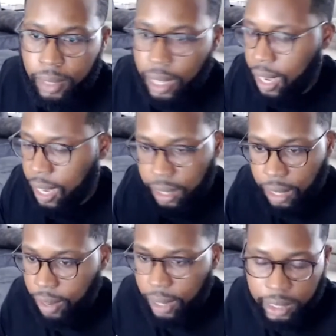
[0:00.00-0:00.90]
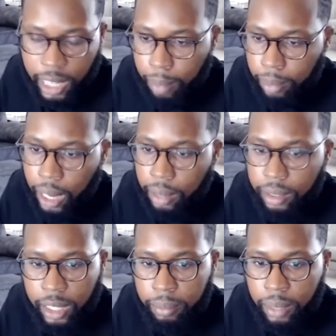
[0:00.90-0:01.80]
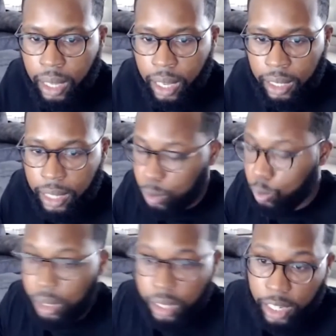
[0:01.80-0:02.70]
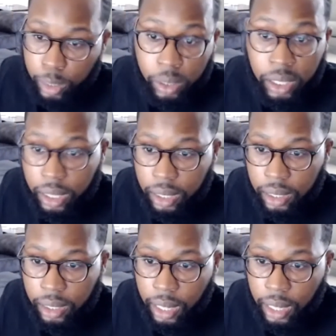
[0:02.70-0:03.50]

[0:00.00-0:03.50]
and they've got a job lined up, and guess what? It gets rescinded.